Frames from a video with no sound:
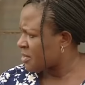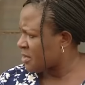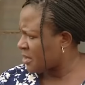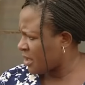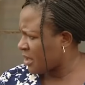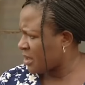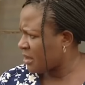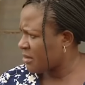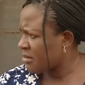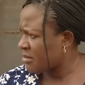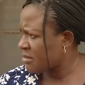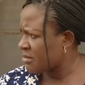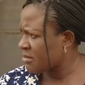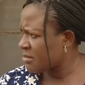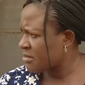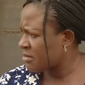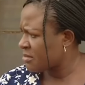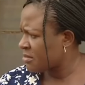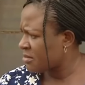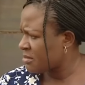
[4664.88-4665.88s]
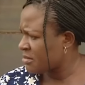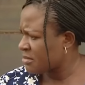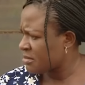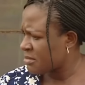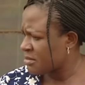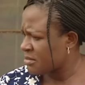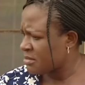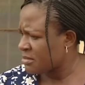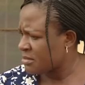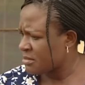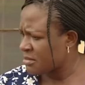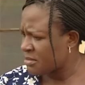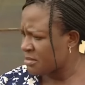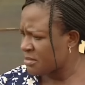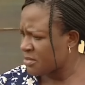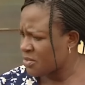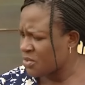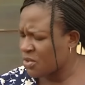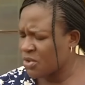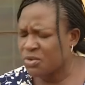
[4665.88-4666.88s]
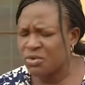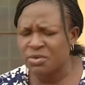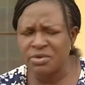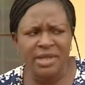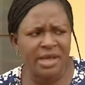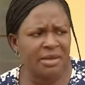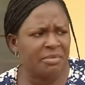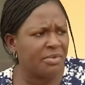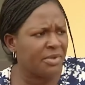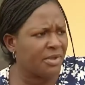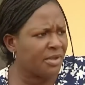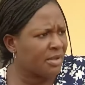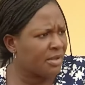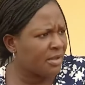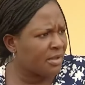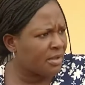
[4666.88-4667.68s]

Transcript: Yeah. What could that be?